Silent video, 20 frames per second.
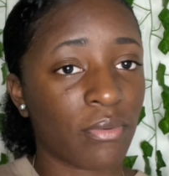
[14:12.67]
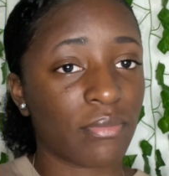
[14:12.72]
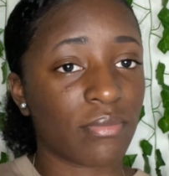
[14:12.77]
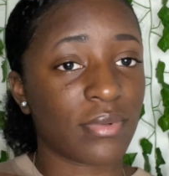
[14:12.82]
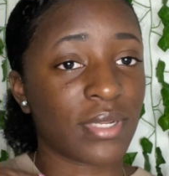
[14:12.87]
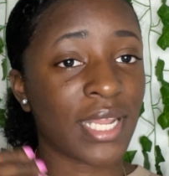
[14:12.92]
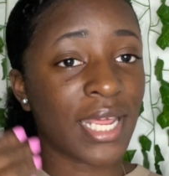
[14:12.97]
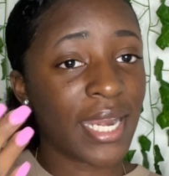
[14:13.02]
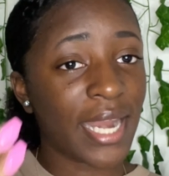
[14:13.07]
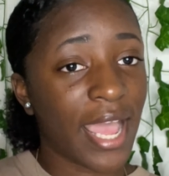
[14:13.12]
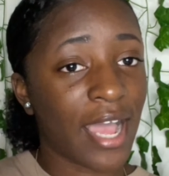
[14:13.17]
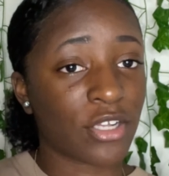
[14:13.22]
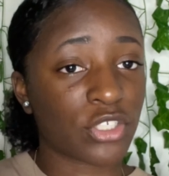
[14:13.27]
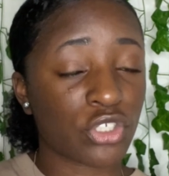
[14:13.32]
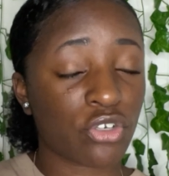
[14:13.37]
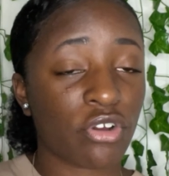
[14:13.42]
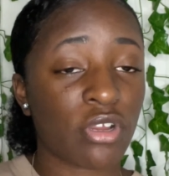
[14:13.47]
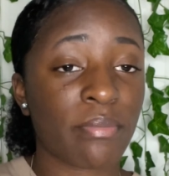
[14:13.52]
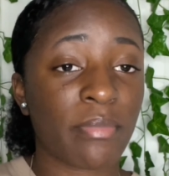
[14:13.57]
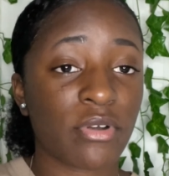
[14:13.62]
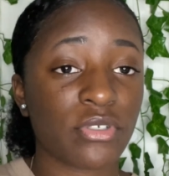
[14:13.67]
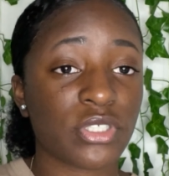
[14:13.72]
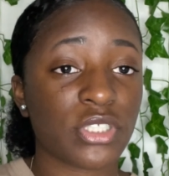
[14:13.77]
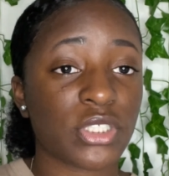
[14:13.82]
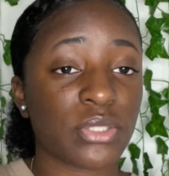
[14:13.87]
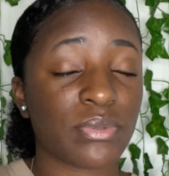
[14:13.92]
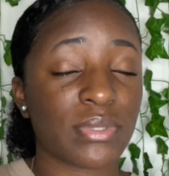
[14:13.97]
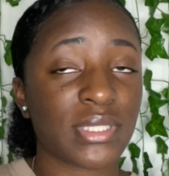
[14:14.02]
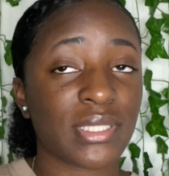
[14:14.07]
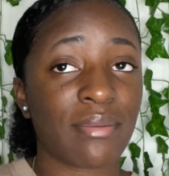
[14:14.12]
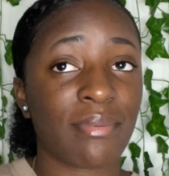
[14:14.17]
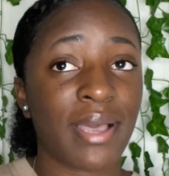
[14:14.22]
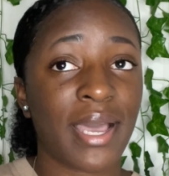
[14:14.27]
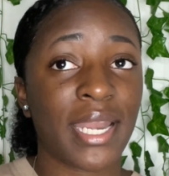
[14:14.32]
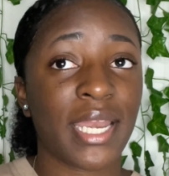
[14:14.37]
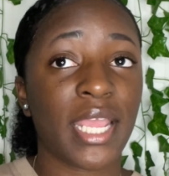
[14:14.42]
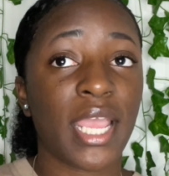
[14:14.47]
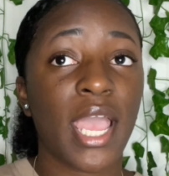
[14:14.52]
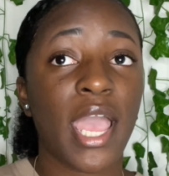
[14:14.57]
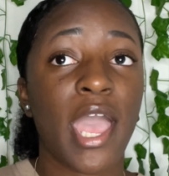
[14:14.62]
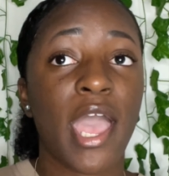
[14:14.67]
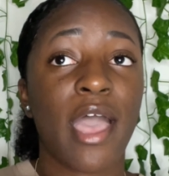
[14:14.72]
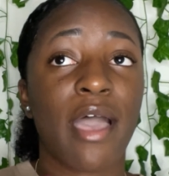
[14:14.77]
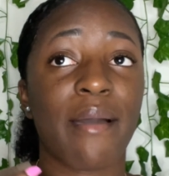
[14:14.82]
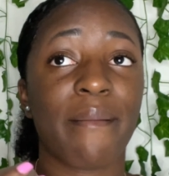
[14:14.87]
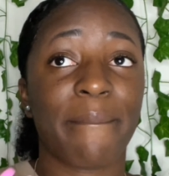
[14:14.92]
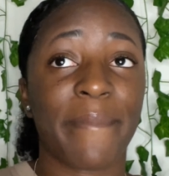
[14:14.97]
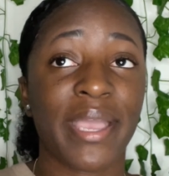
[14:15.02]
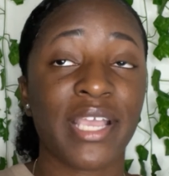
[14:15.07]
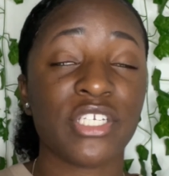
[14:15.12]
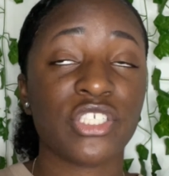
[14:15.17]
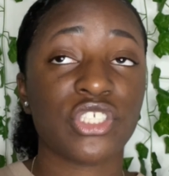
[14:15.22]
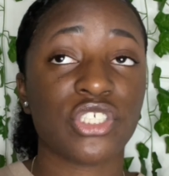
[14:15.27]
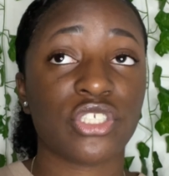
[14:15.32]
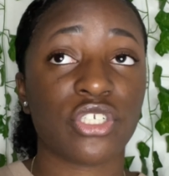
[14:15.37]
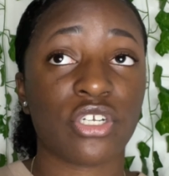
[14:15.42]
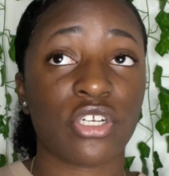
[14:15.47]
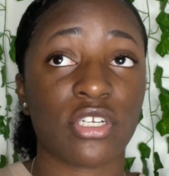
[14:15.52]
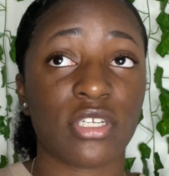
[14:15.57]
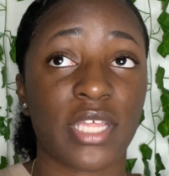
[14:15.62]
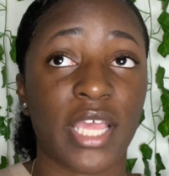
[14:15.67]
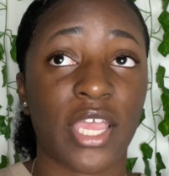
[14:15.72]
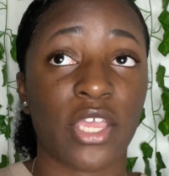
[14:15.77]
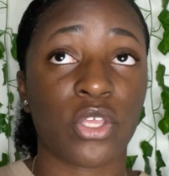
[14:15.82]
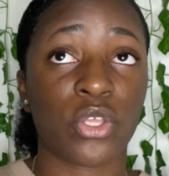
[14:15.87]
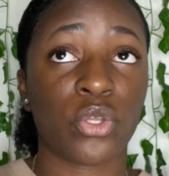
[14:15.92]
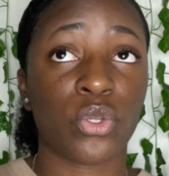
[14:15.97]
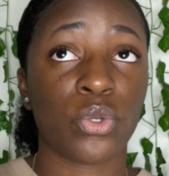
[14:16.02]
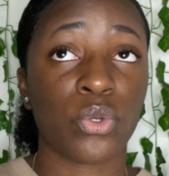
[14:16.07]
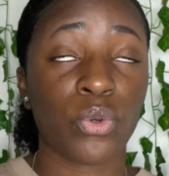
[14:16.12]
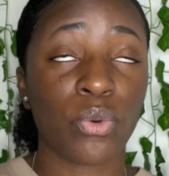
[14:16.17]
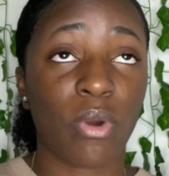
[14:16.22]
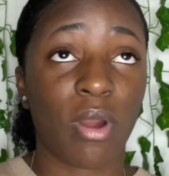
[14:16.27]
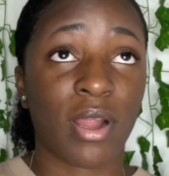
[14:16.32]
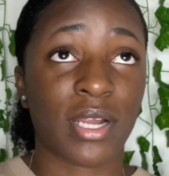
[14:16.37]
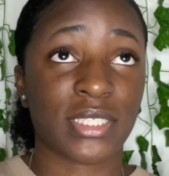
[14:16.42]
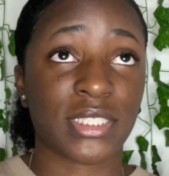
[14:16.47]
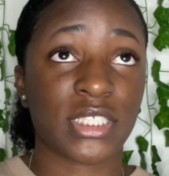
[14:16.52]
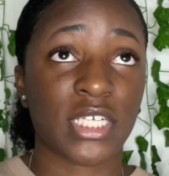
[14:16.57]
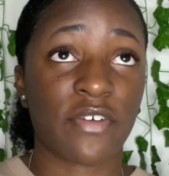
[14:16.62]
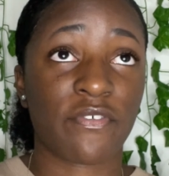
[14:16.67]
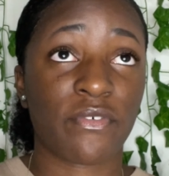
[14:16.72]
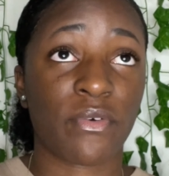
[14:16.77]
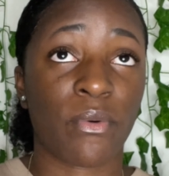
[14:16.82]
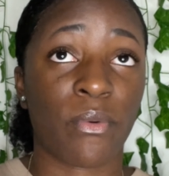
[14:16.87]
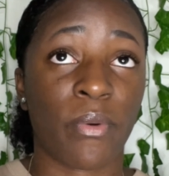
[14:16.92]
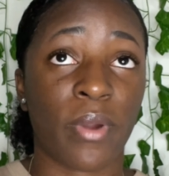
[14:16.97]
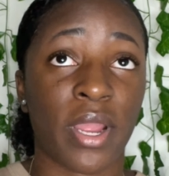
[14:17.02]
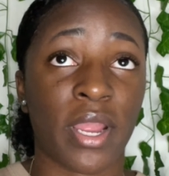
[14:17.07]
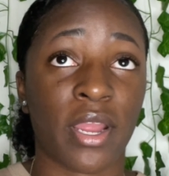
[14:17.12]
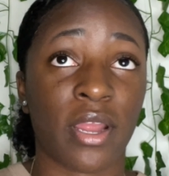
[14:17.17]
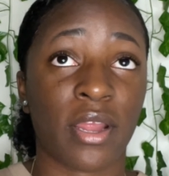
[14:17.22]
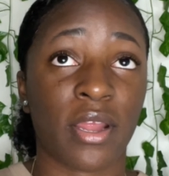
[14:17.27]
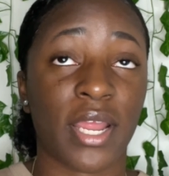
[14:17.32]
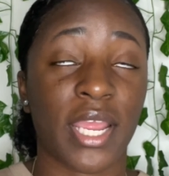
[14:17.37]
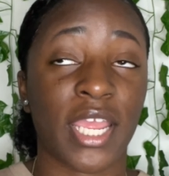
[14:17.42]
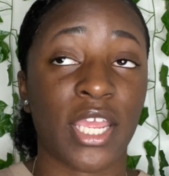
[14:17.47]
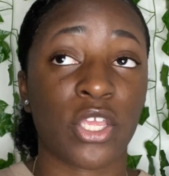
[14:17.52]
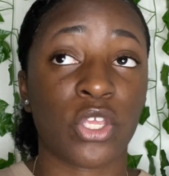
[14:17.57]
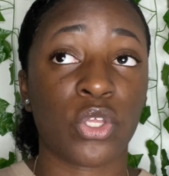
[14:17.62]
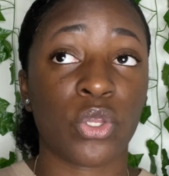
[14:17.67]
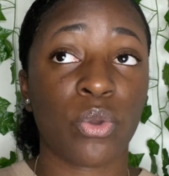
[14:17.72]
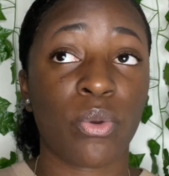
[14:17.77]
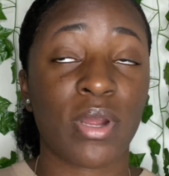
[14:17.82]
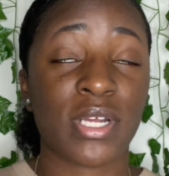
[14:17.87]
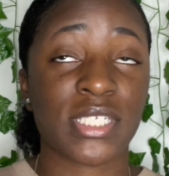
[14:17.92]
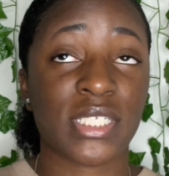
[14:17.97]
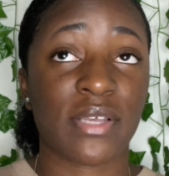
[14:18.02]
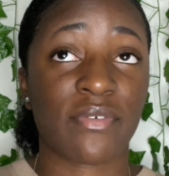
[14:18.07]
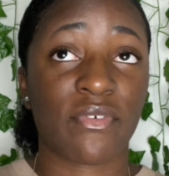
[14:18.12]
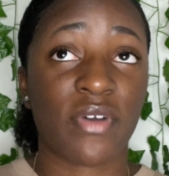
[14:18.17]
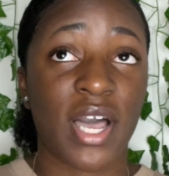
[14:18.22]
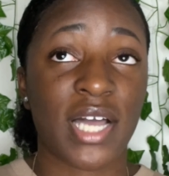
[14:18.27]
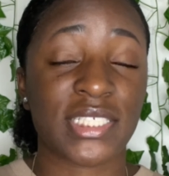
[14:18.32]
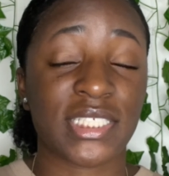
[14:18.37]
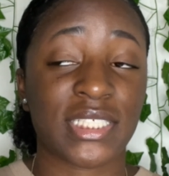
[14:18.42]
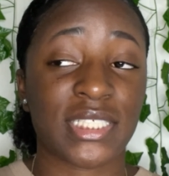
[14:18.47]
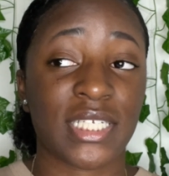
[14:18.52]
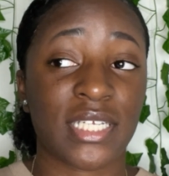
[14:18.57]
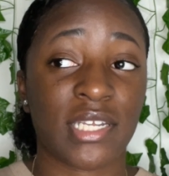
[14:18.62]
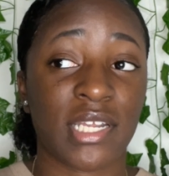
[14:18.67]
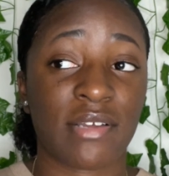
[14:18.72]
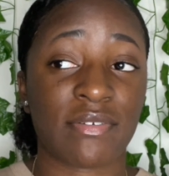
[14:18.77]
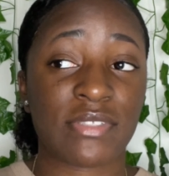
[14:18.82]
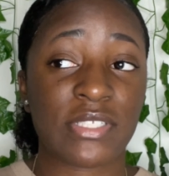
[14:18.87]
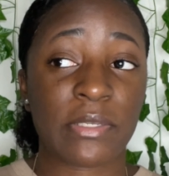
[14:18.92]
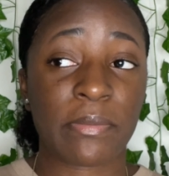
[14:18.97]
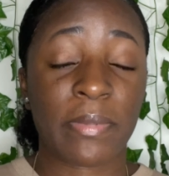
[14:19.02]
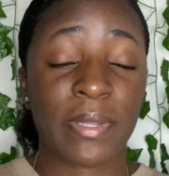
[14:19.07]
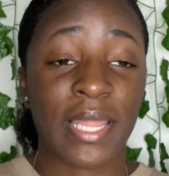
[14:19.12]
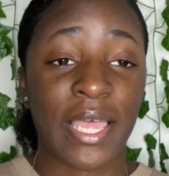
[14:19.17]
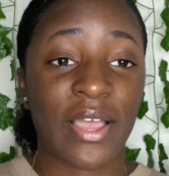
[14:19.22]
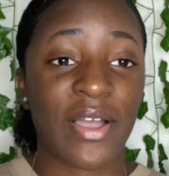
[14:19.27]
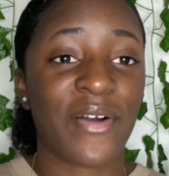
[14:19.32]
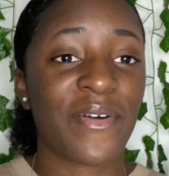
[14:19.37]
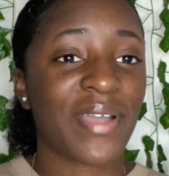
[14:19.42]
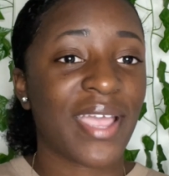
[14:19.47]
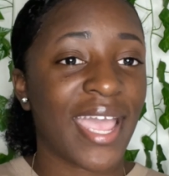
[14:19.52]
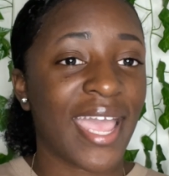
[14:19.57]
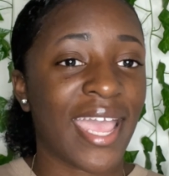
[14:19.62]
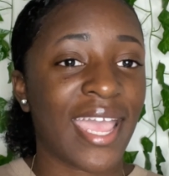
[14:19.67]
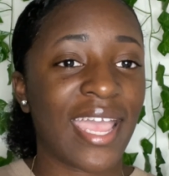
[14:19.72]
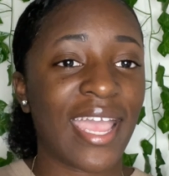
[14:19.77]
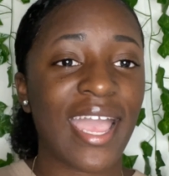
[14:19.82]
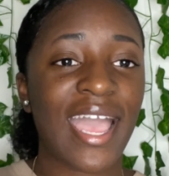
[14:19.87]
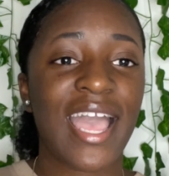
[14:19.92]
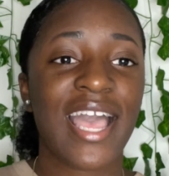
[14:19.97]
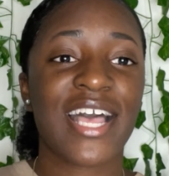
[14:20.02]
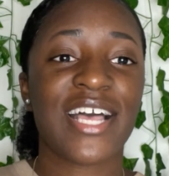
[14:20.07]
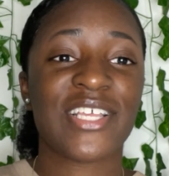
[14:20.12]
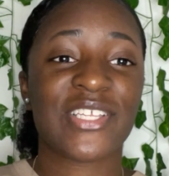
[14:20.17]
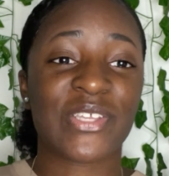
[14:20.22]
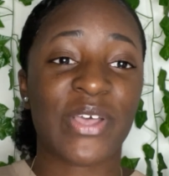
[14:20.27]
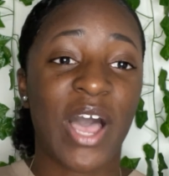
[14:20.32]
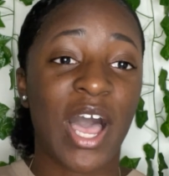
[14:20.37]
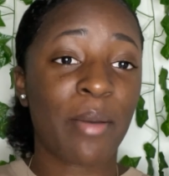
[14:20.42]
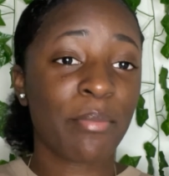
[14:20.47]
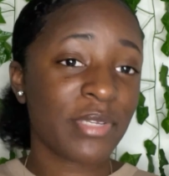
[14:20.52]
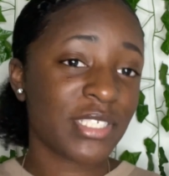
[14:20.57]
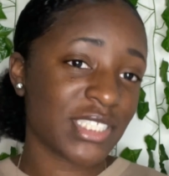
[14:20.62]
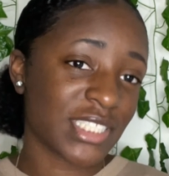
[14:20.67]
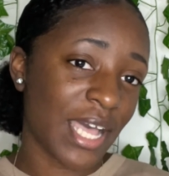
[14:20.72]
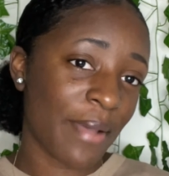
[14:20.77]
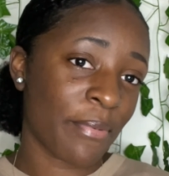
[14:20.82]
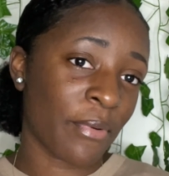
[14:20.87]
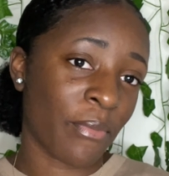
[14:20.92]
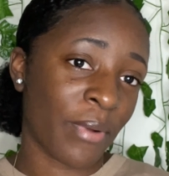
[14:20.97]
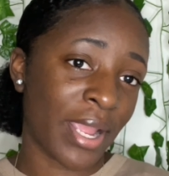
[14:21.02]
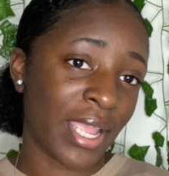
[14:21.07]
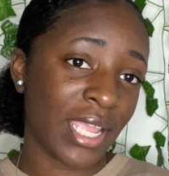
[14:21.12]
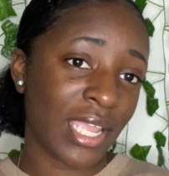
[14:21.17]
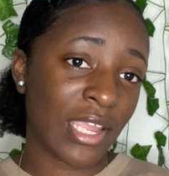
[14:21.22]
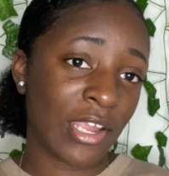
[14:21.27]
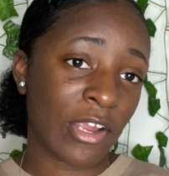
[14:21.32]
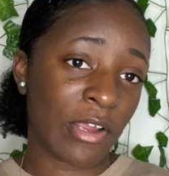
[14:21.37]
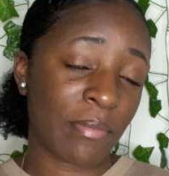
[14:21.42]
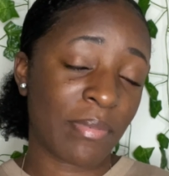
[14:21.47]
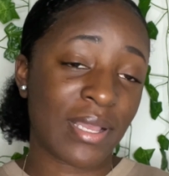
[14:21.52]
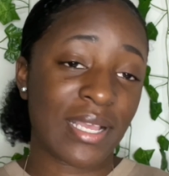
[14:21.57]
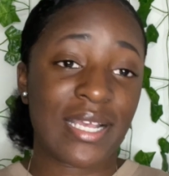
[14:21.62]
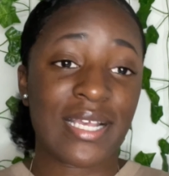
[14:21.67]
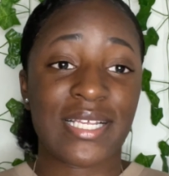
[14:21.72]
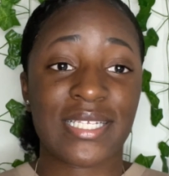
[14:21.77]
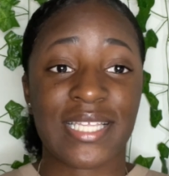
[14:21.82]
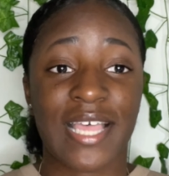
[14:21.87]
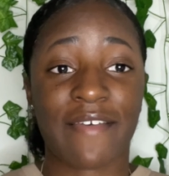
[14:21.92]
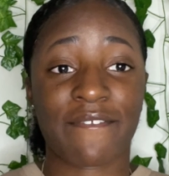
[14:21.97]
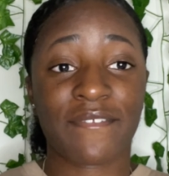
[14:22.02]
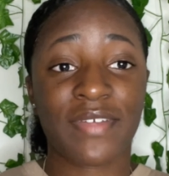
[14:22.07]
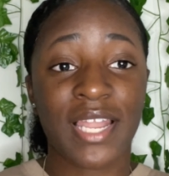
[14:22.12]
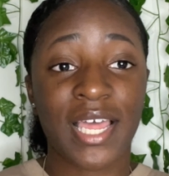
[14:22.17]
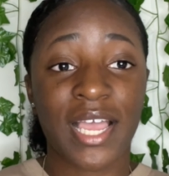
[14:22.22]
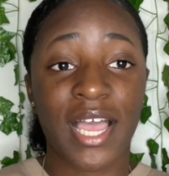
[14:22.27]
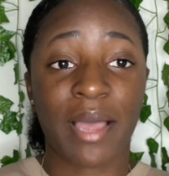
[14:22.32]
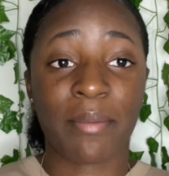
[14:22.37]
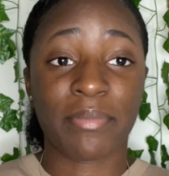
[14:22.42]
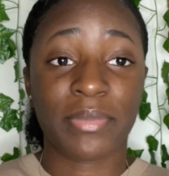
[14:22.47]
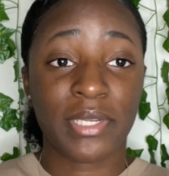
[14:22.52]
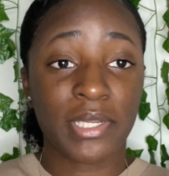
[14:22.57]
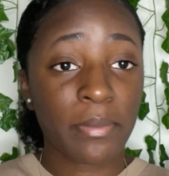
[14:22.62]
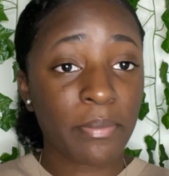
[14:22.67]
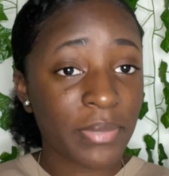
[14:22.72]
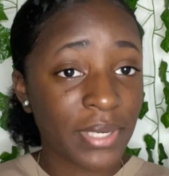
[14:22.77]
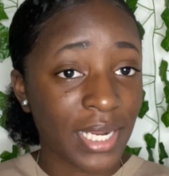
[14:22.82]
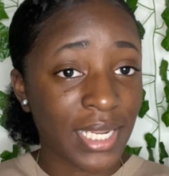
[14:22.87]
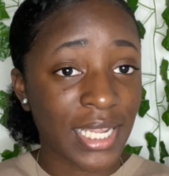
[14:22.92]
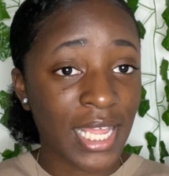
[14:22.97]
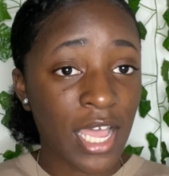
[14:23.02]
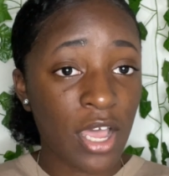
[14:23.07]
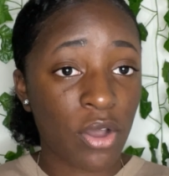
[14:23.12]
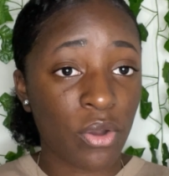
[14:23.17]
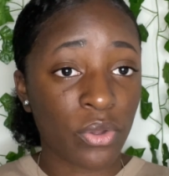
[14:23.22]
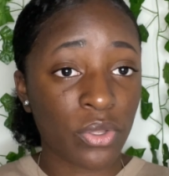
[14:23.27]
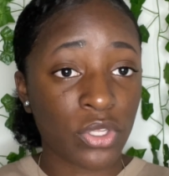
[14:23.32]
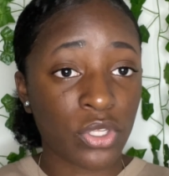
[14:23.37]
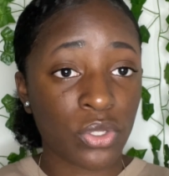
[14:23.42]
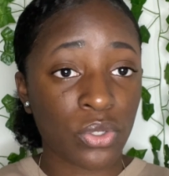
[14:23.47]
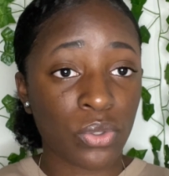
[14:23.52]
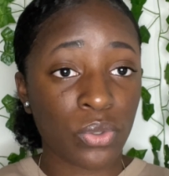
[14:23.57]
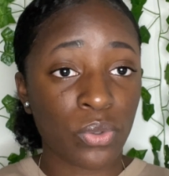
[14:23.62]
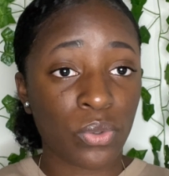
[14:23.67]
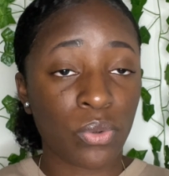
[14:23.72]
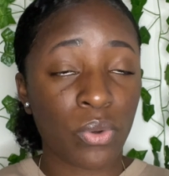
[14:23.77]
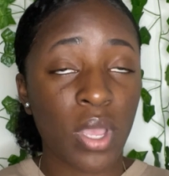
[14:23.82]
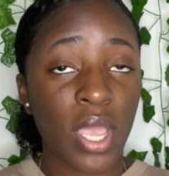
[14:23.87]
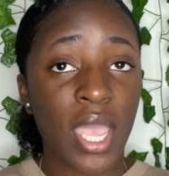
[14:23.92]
letting out your emotions with somebody, make sure that you are self-aware and you are self-conscious enough to be like, okay, so I'm gonna stop it right here because I feel like I'm dumping a lot on you,